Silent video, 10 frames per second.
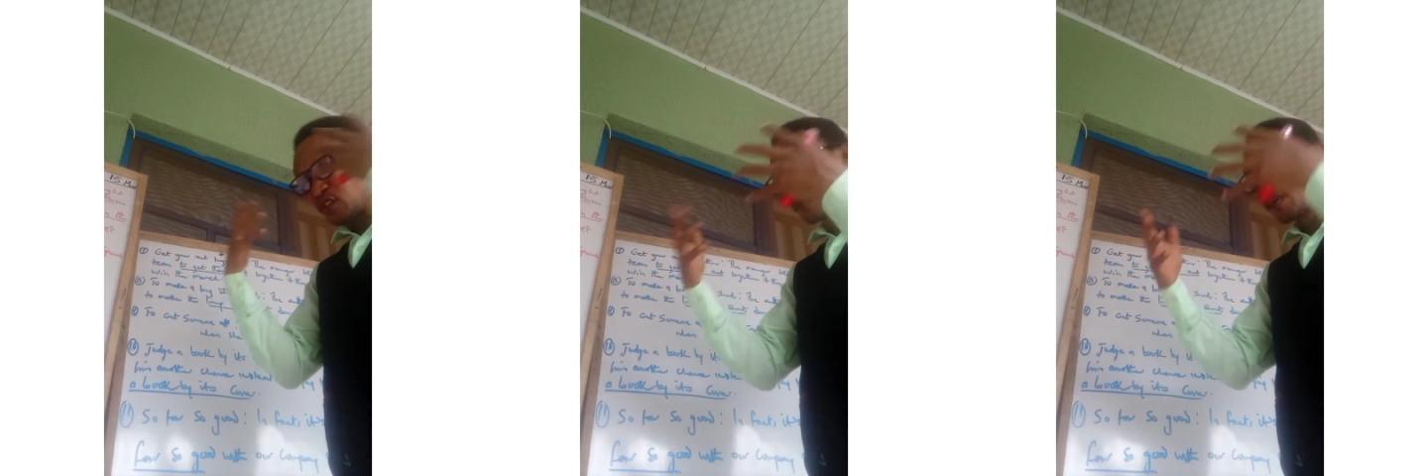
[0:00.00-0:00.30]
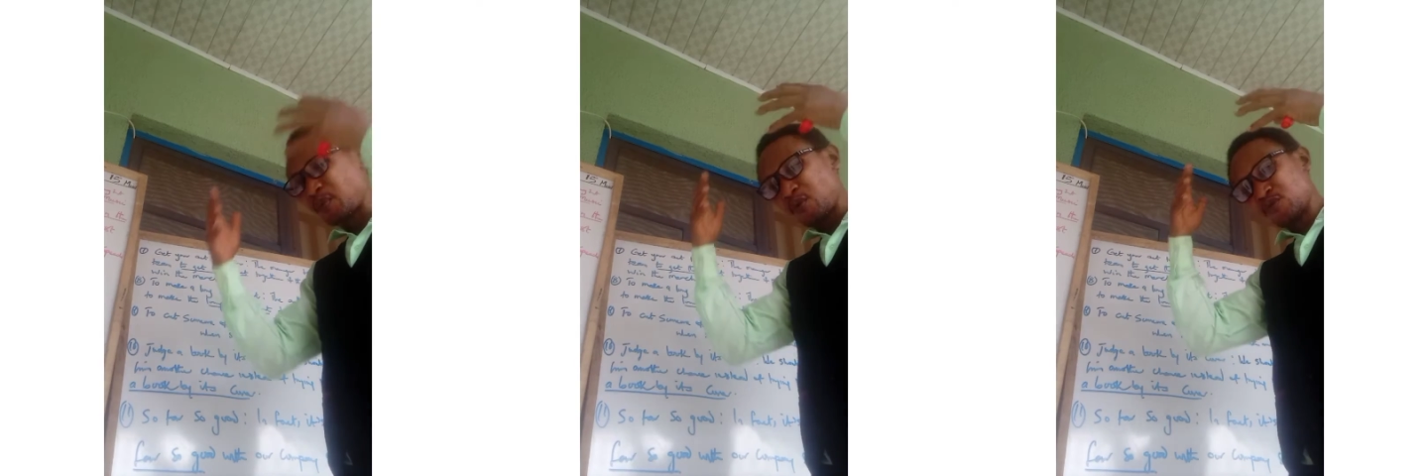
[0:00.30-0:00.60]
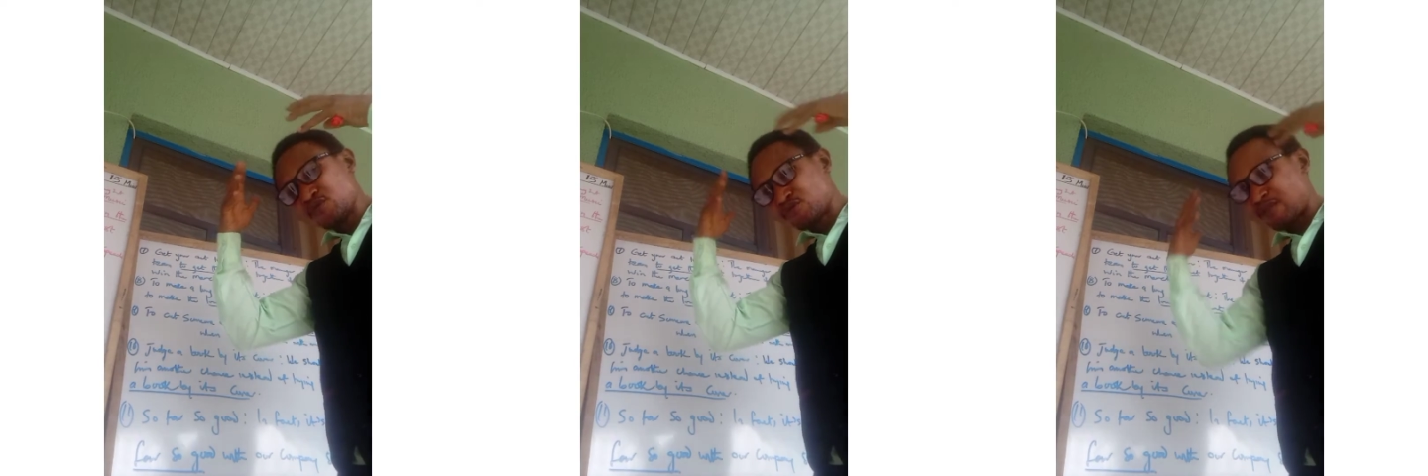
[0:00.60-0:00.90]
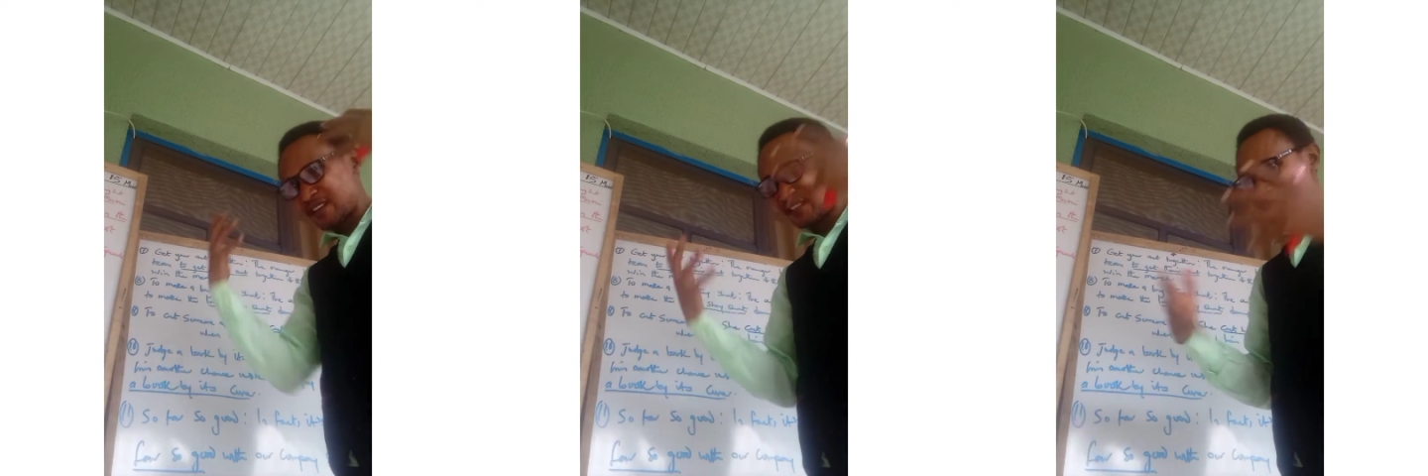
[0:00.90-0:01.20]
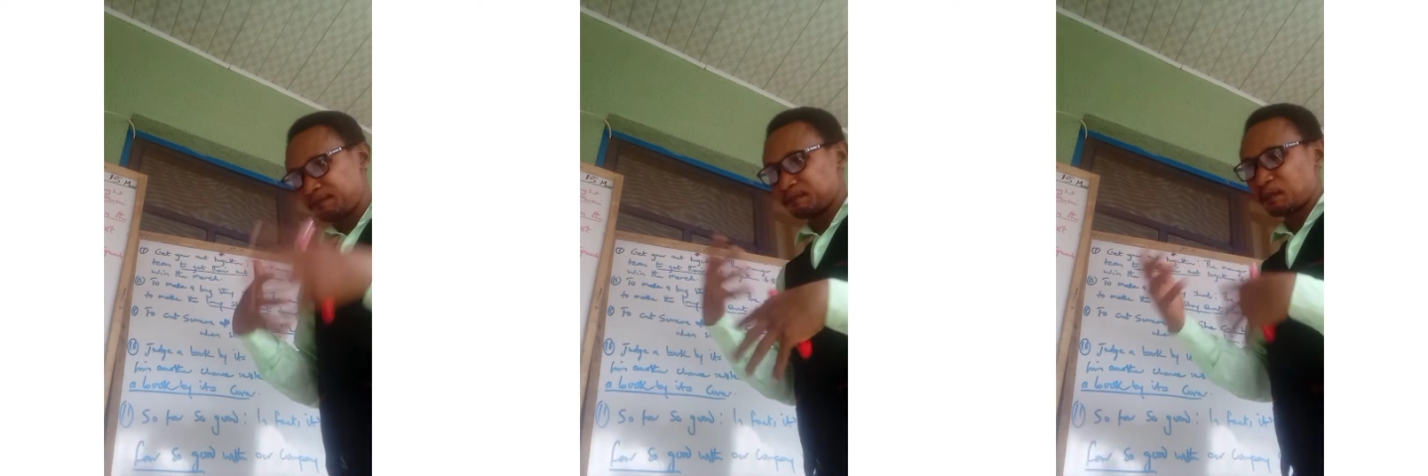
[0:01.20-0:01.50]
judge people who
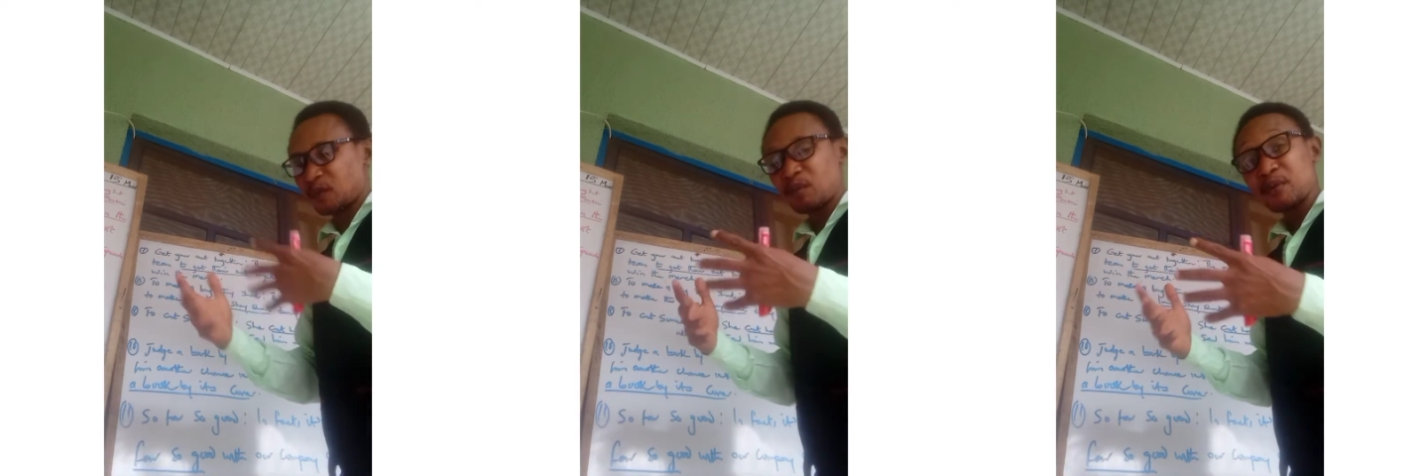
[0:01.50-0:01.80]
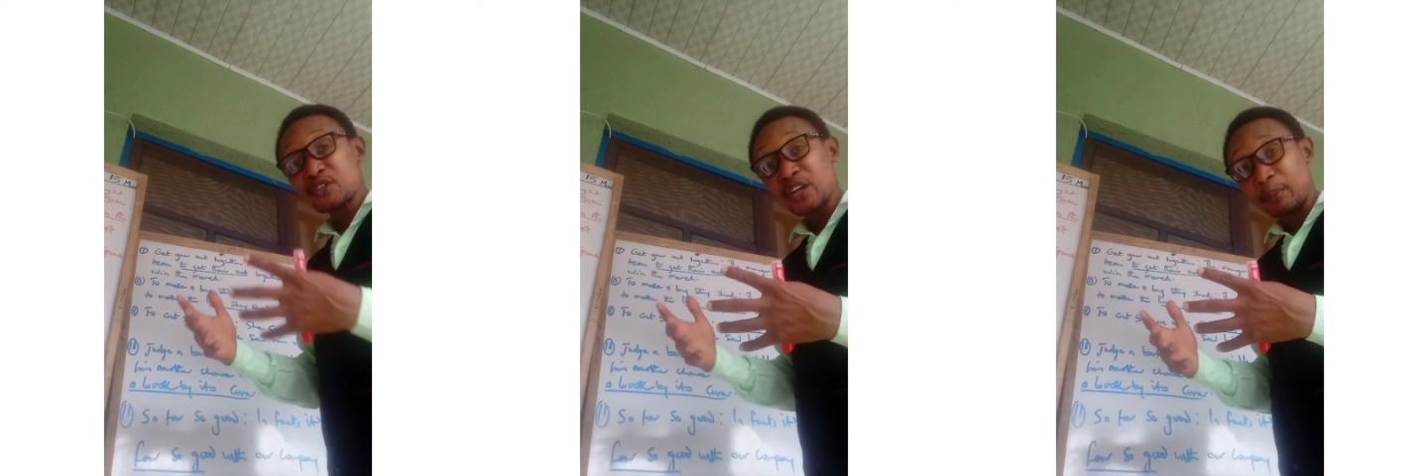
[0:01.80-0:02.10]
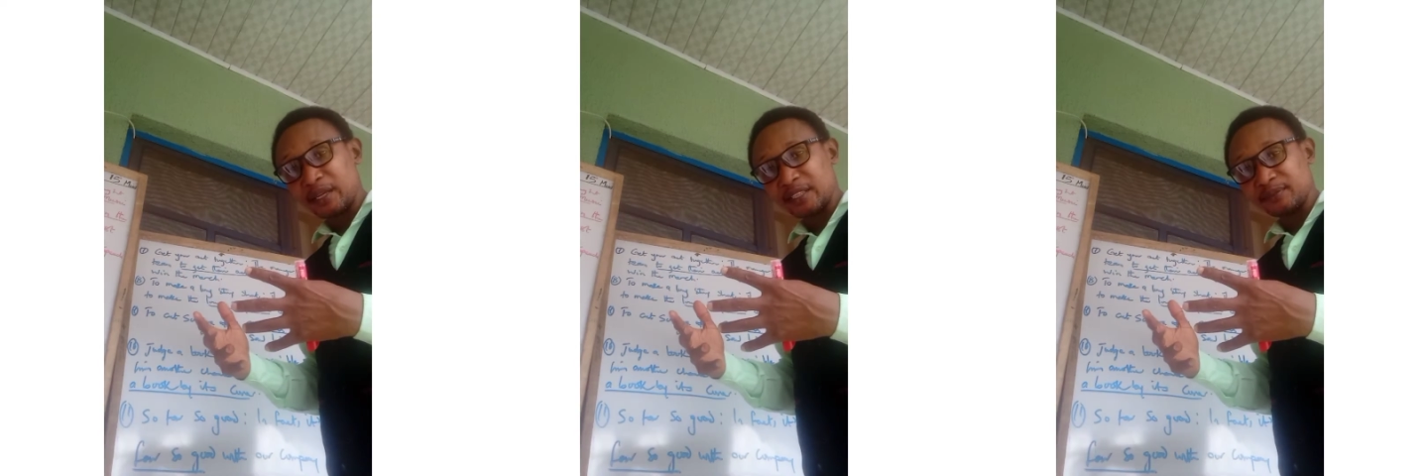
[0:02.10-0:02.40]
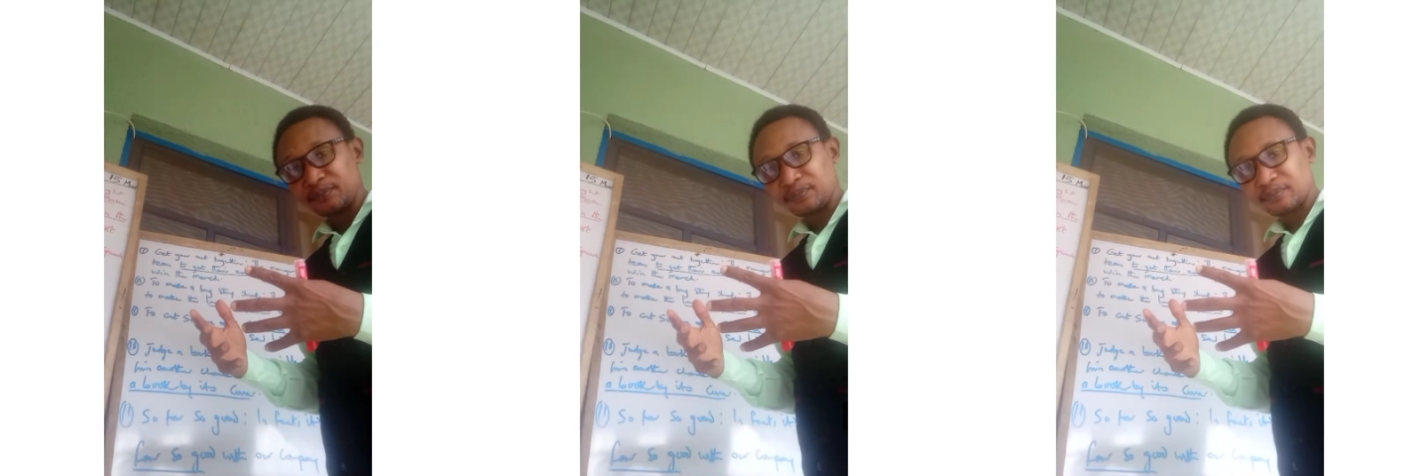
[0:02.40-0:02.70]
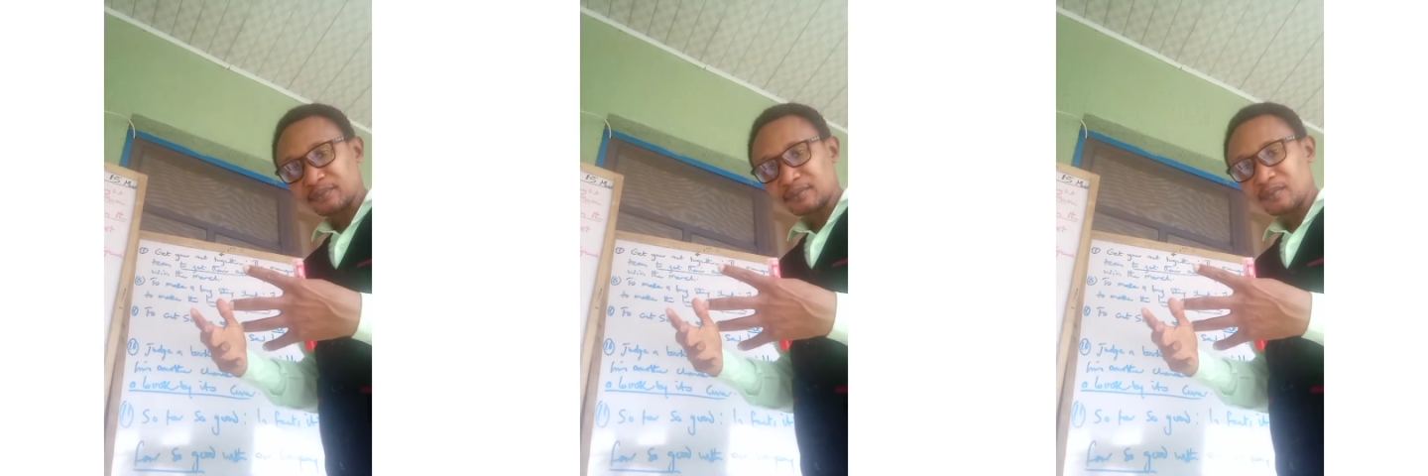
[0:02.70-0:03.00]
dress maybe shabbily,
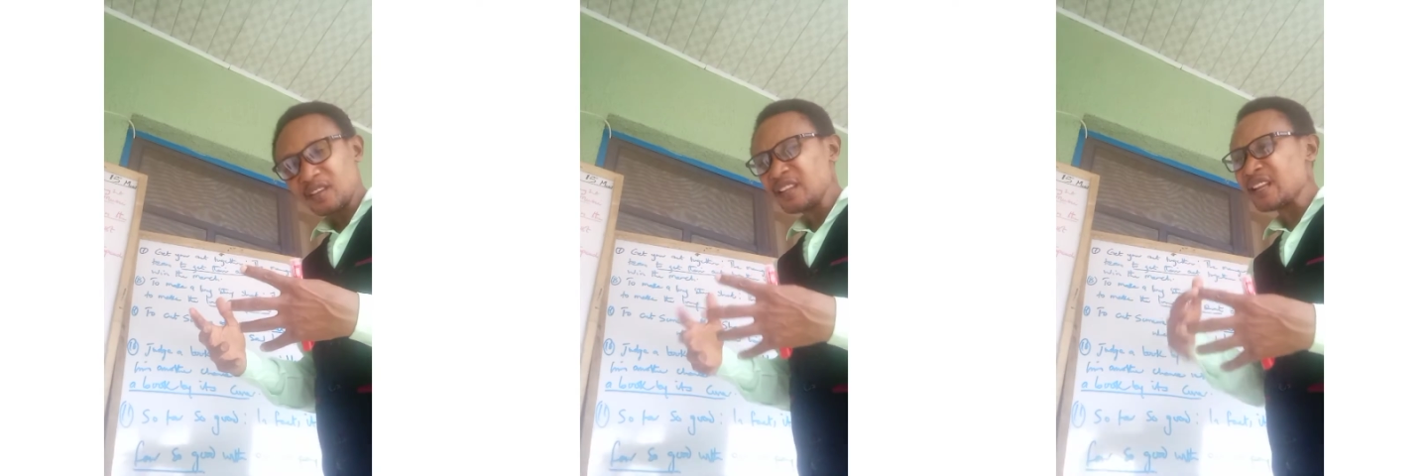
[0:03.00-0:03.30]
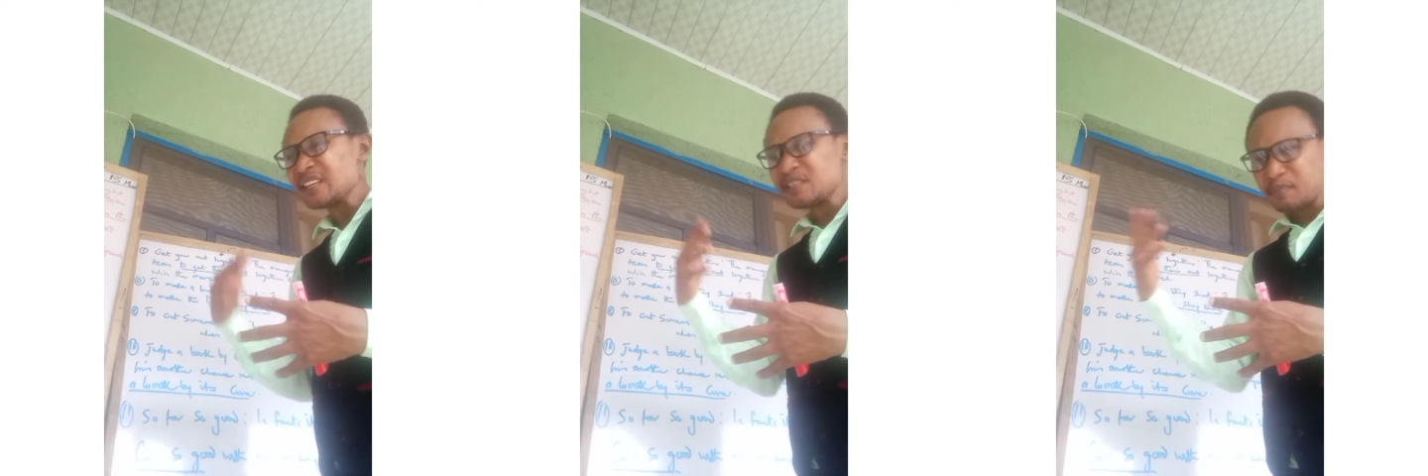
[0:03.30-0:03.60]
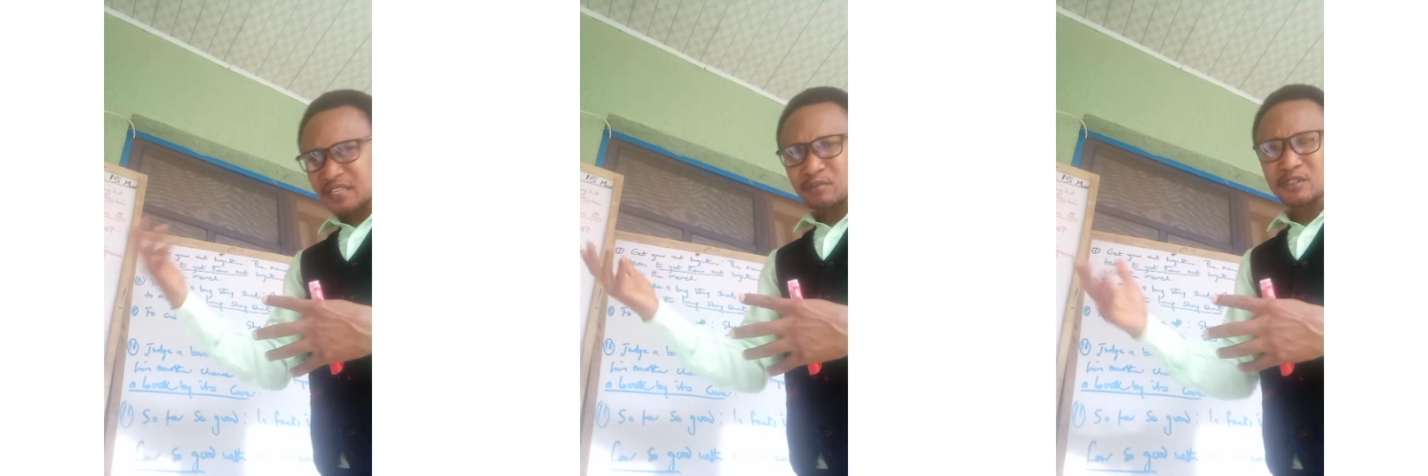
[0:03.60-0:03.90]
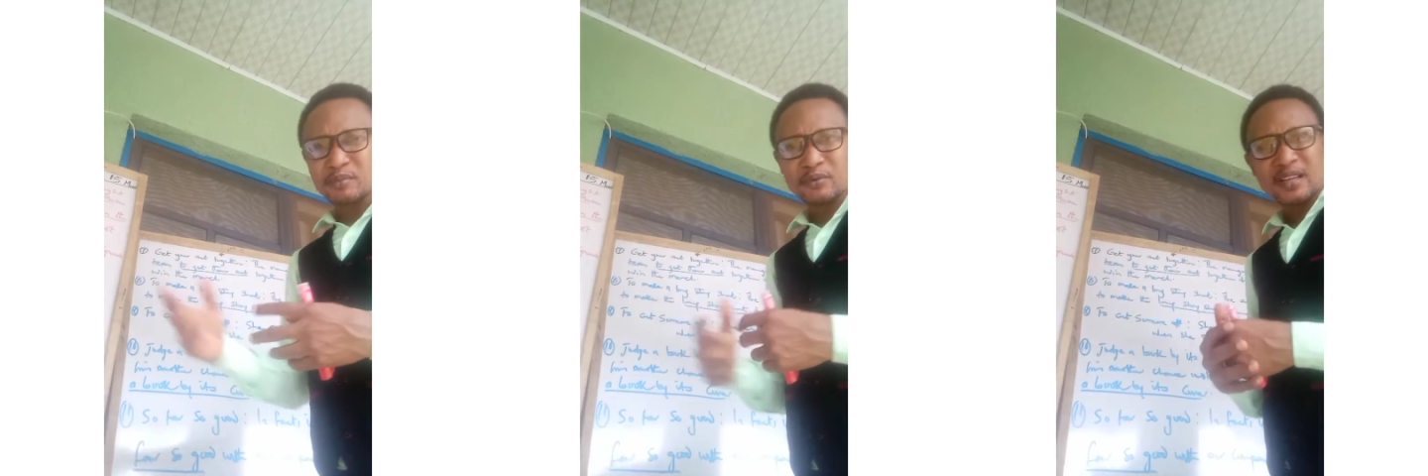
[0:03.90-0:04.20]
that this person must be